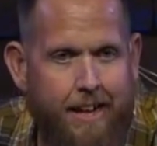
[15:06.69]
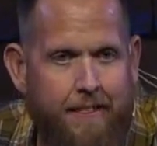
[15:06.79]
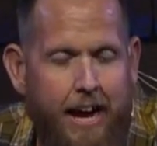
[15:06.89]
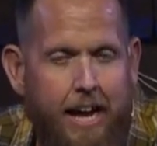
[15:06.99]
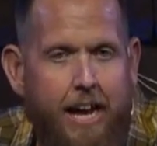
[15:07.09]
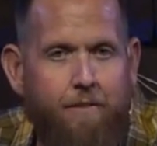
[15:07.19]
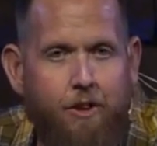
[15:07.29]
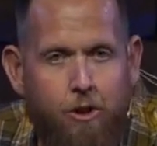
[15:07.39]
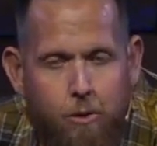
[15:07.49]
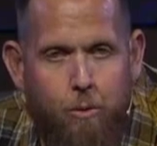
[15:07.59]
that if
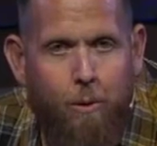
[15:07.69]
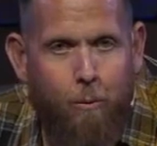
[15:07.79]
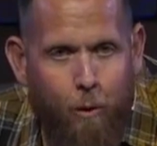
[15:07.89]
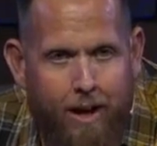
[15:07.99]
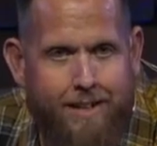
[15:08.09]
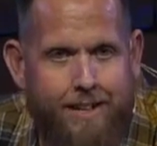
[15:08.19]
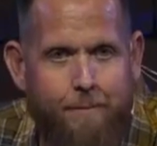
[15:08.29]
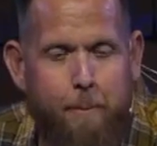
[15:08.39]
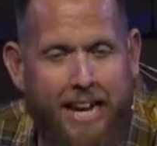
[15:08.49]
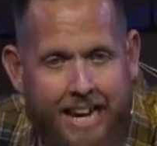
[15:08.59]
you
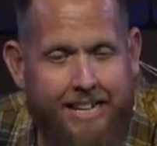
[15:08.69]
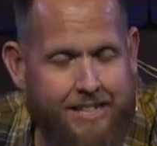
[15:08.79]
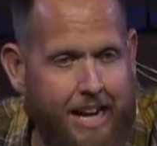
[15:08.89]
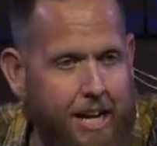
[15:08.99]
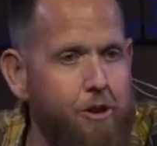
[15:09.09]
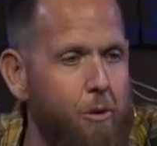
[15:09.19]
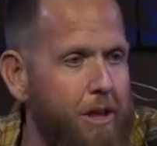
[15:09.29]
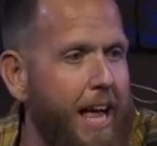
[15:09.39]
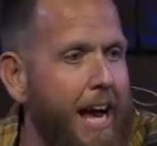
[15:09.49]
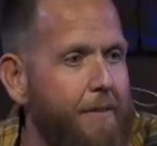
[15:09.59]
want peace in your
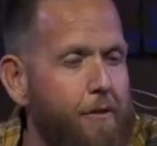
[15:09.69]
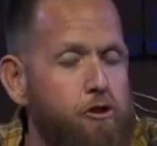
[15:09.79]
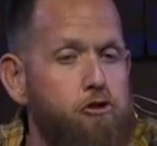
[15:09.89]
life,